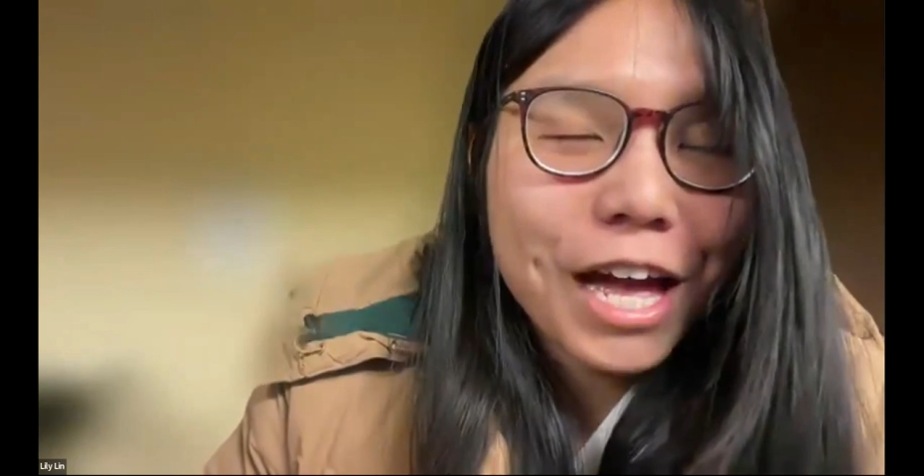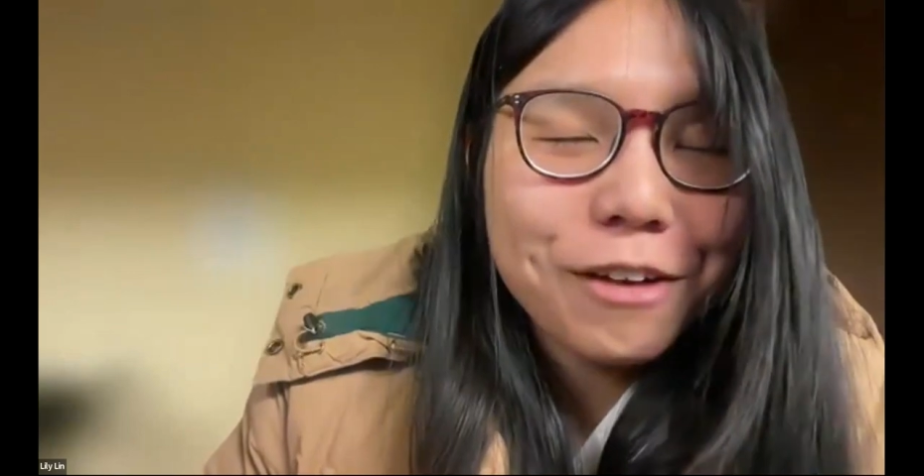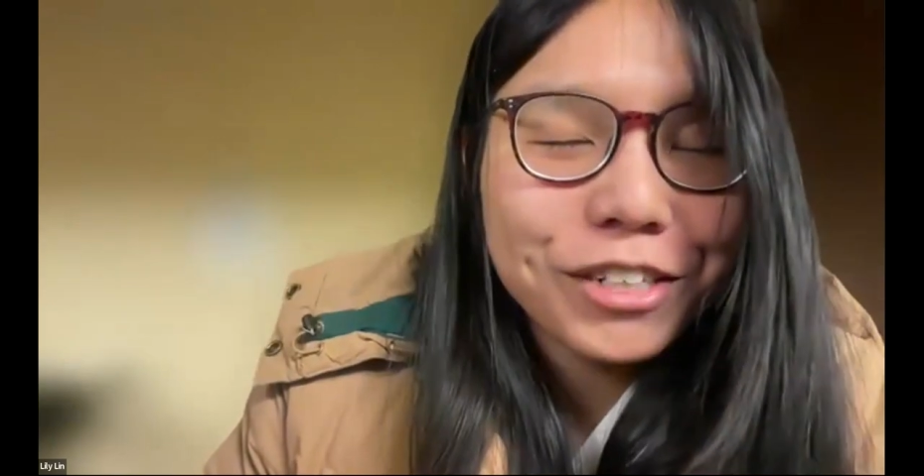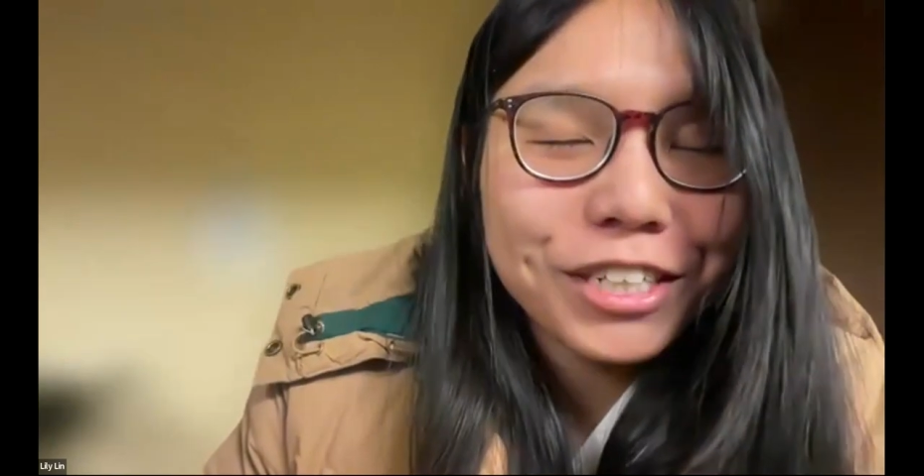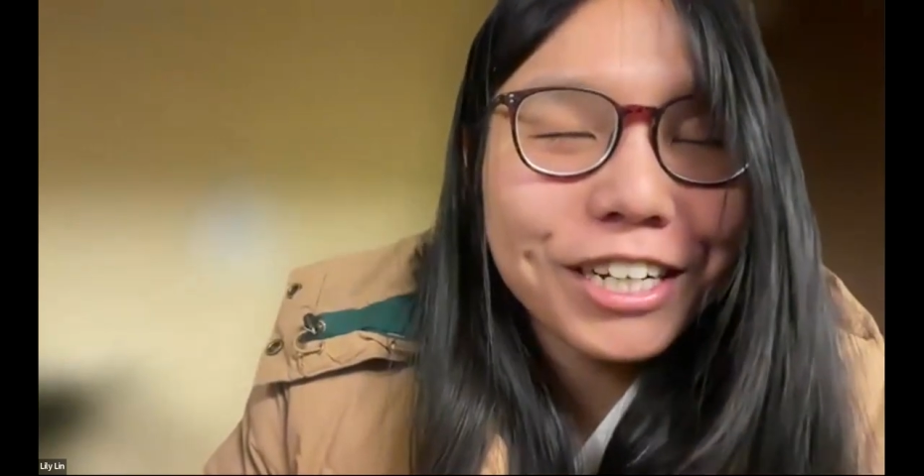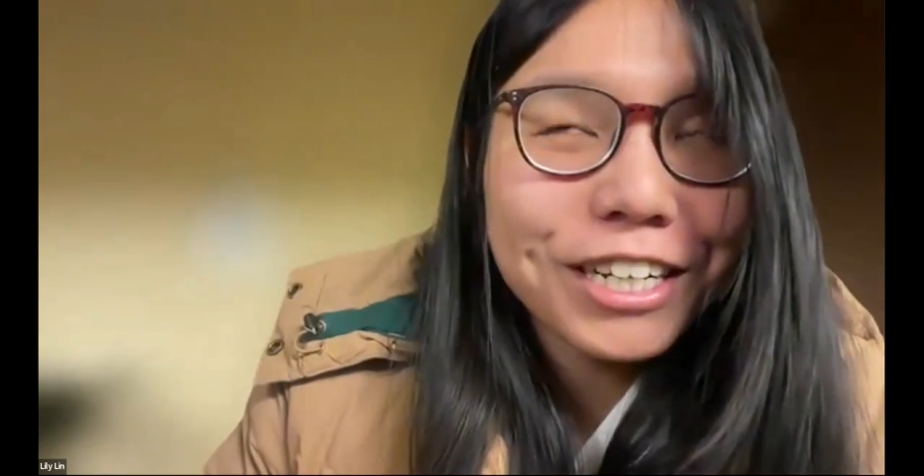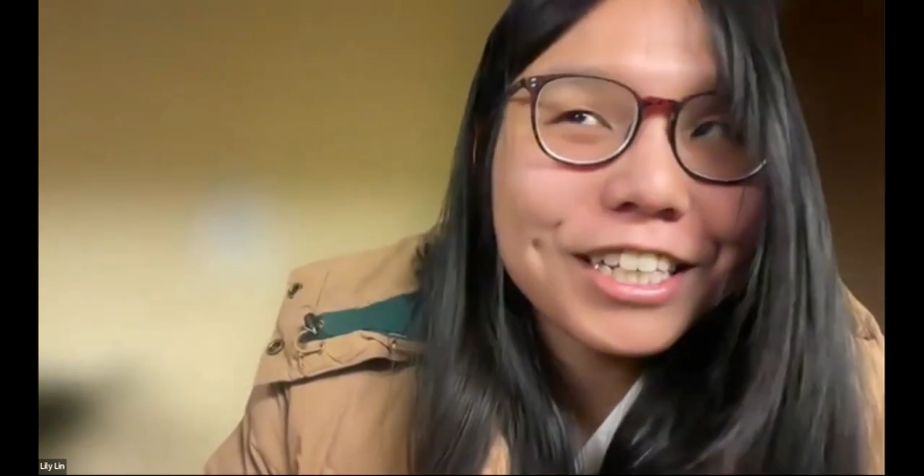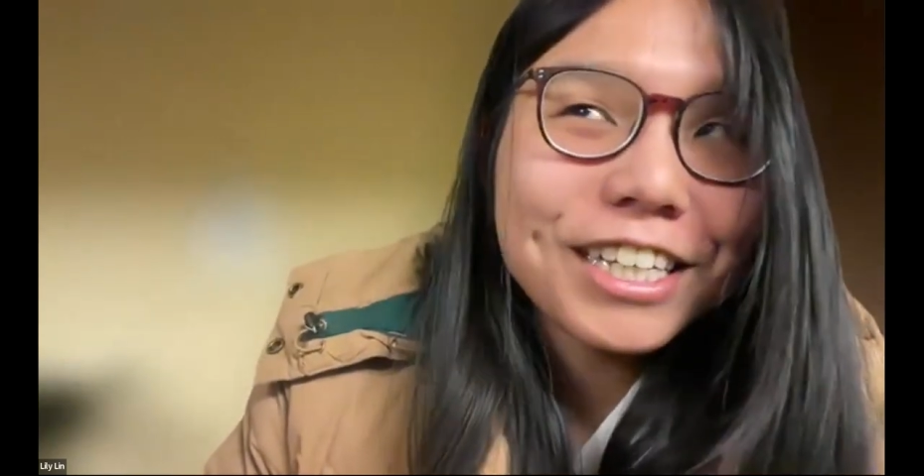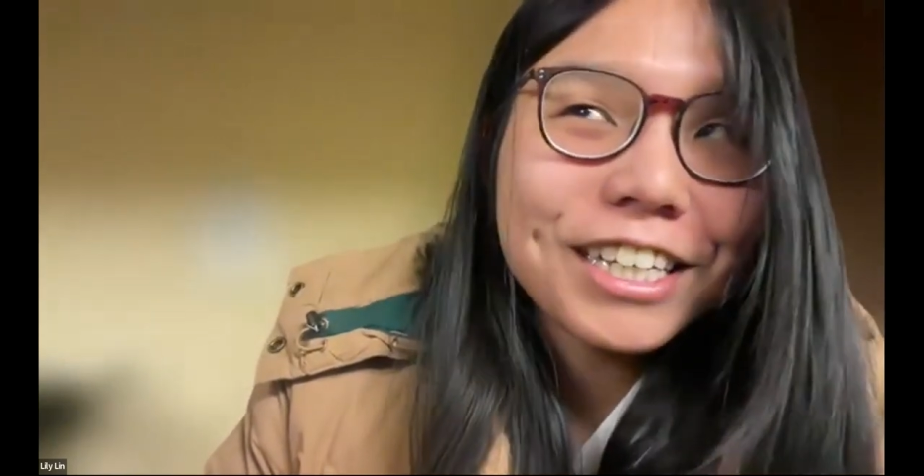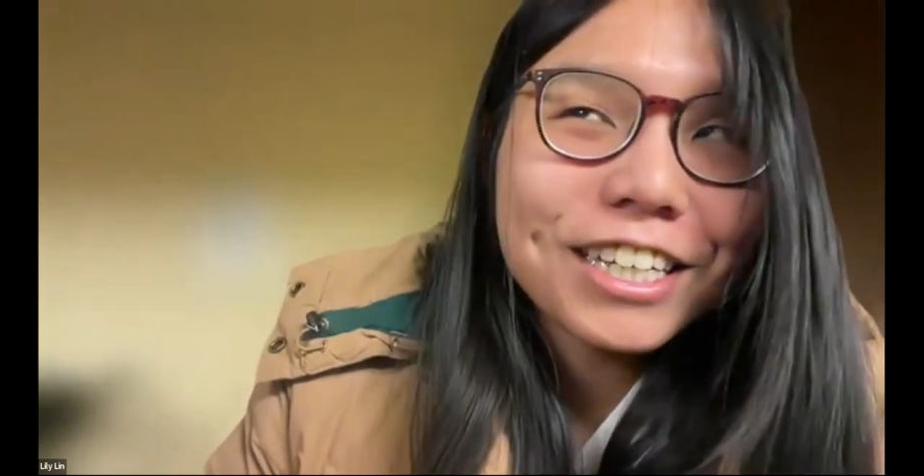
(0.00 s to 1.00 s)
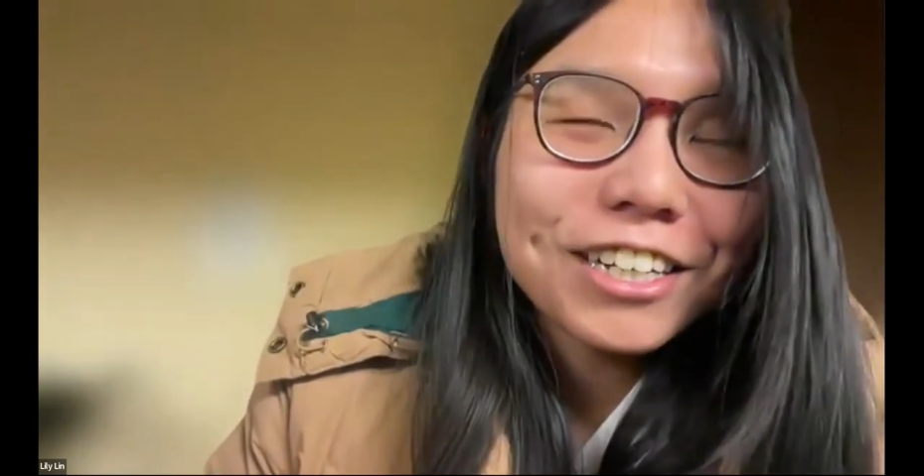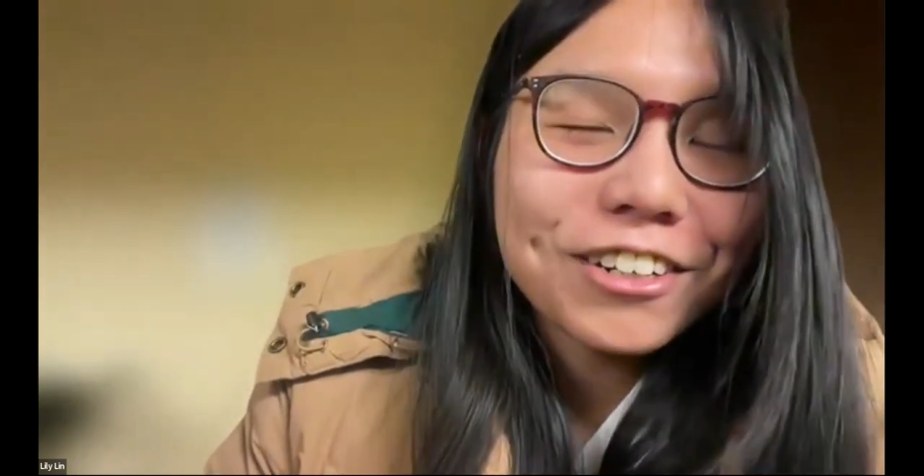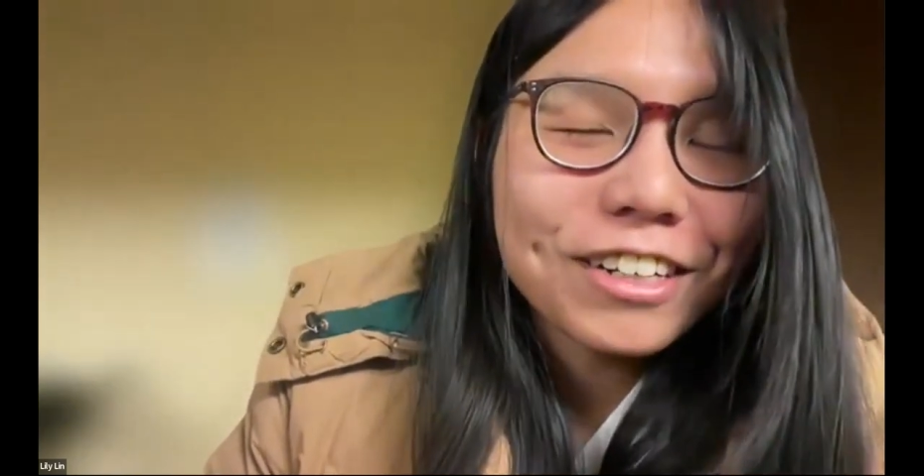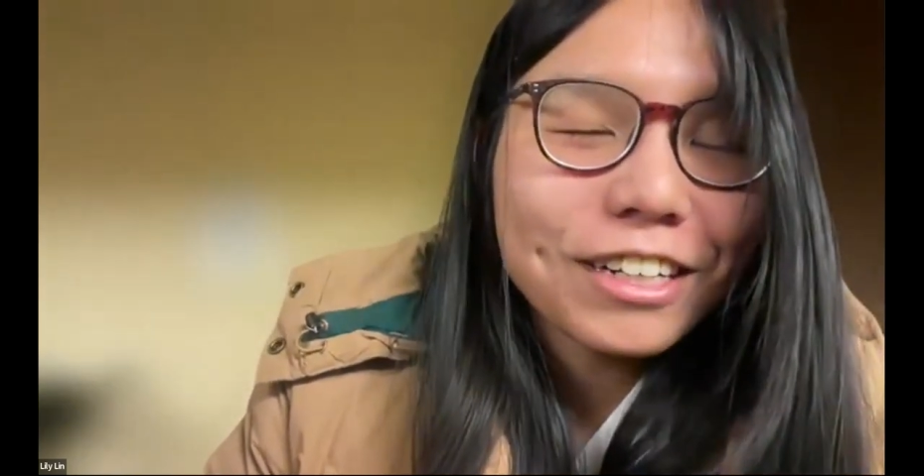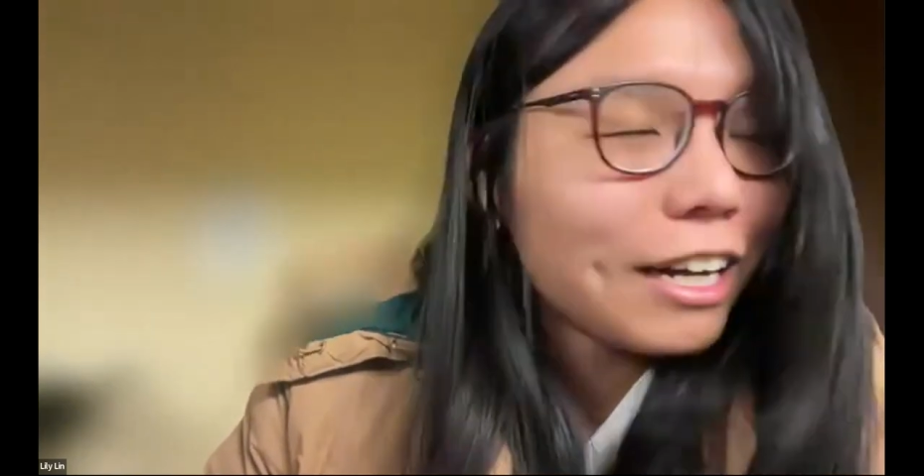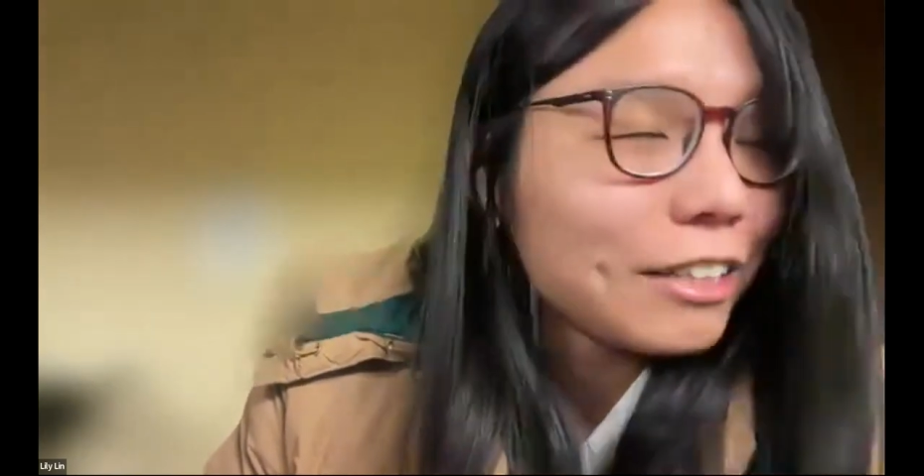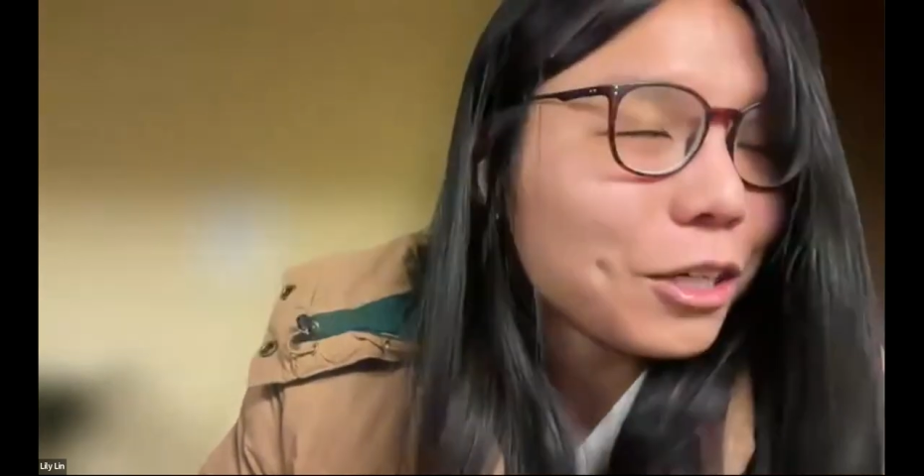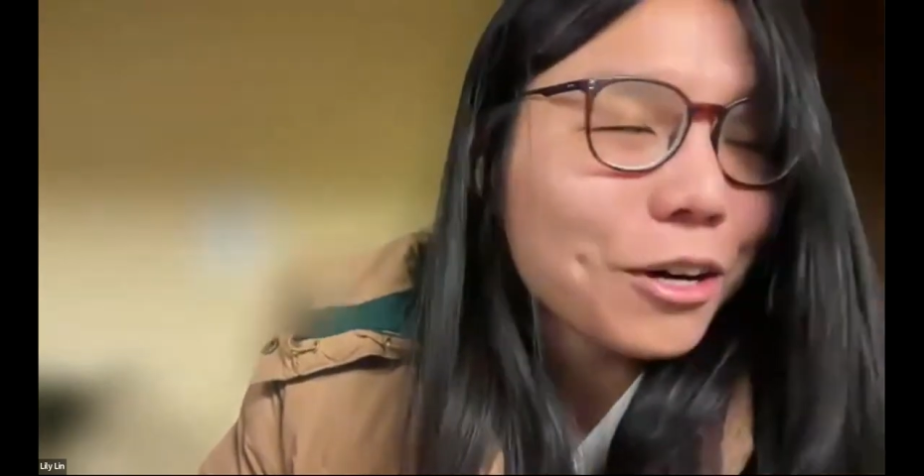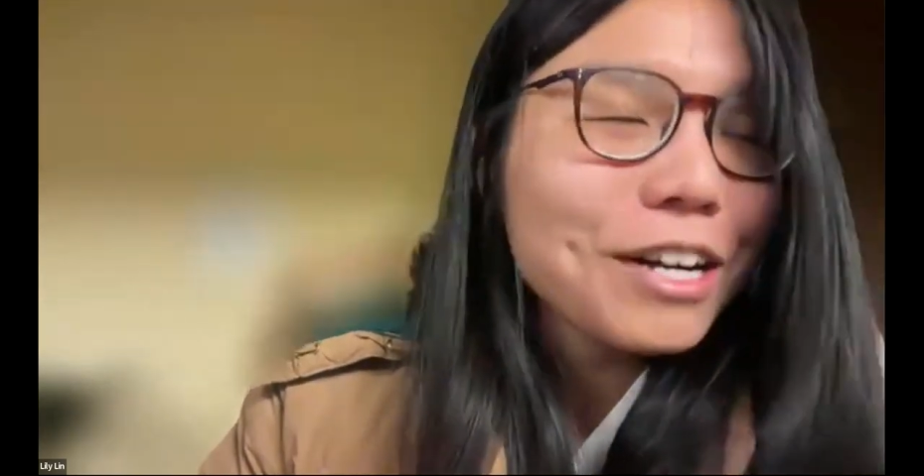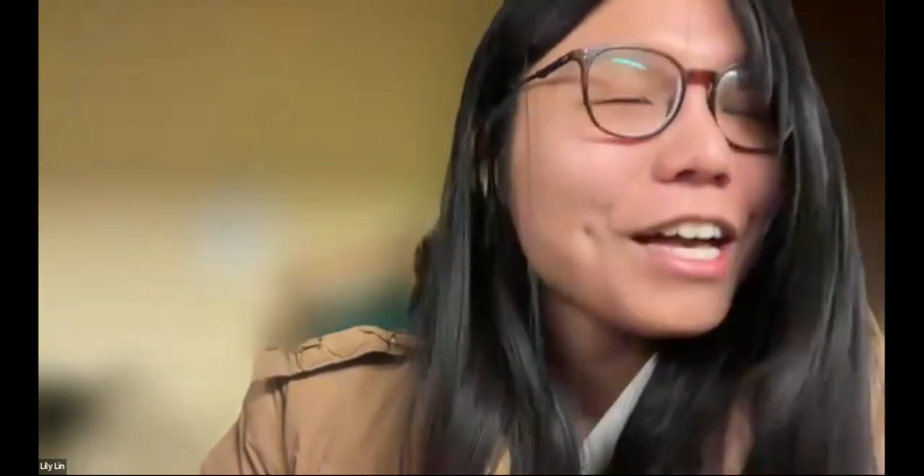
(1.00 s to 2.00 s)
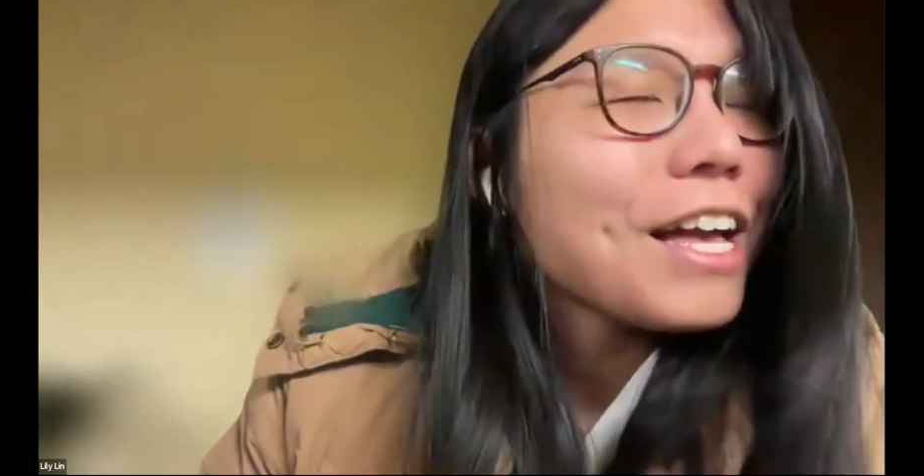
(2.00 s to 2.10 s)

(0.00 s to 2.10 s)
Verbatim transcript: happy early, no,